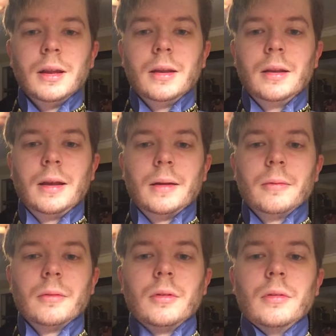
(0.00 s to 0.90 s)
and then
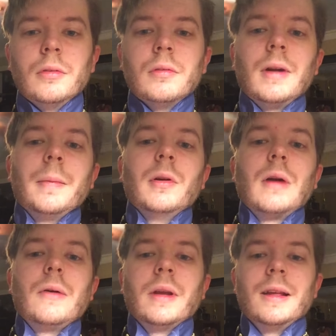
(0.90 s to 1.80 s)
wrap it
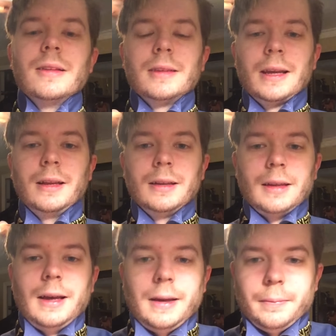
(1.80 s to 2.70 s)
around a second
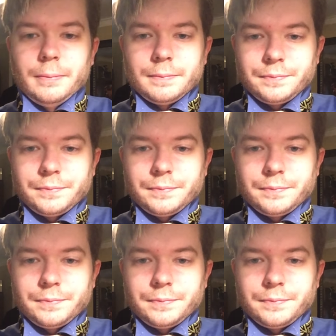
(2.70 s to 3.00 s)
time.